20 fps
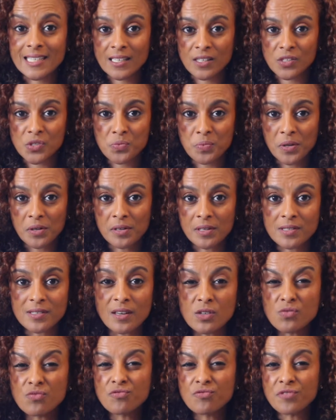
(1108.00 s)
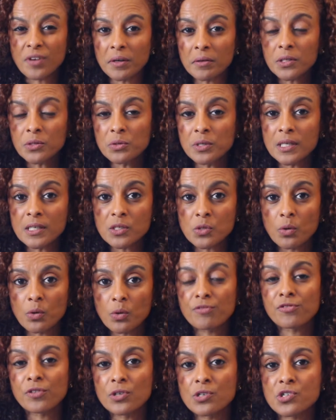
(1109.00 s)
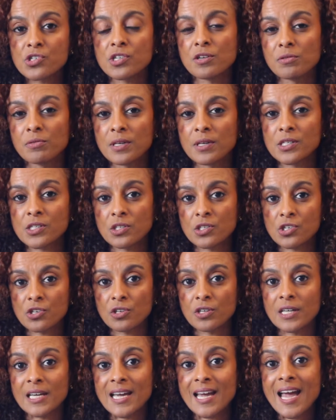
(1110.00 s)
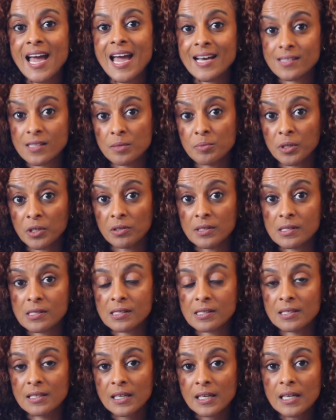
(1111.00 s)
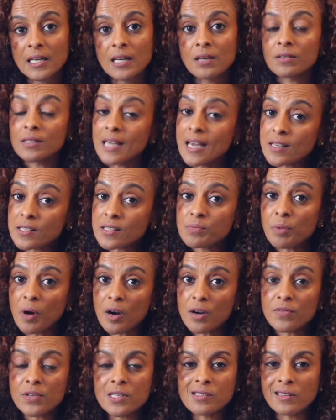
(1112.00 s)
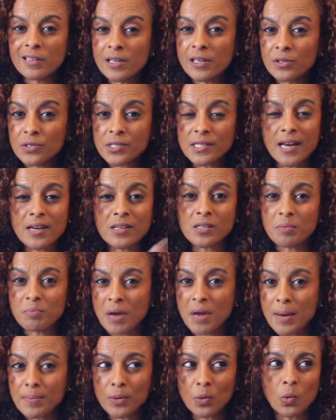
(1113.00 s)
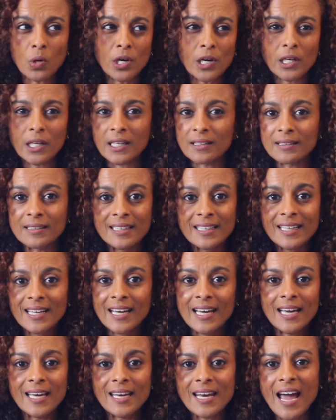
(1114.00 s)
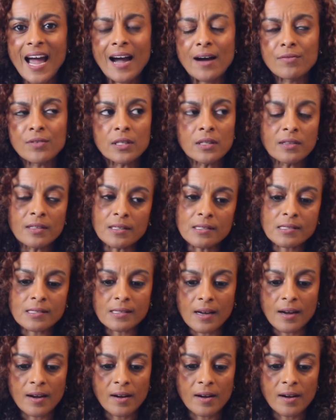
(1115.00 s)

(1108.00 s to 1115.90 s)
experience that is very unique to a first generation journey as immigrants. Yes, part of it is legal status and paperwork and having this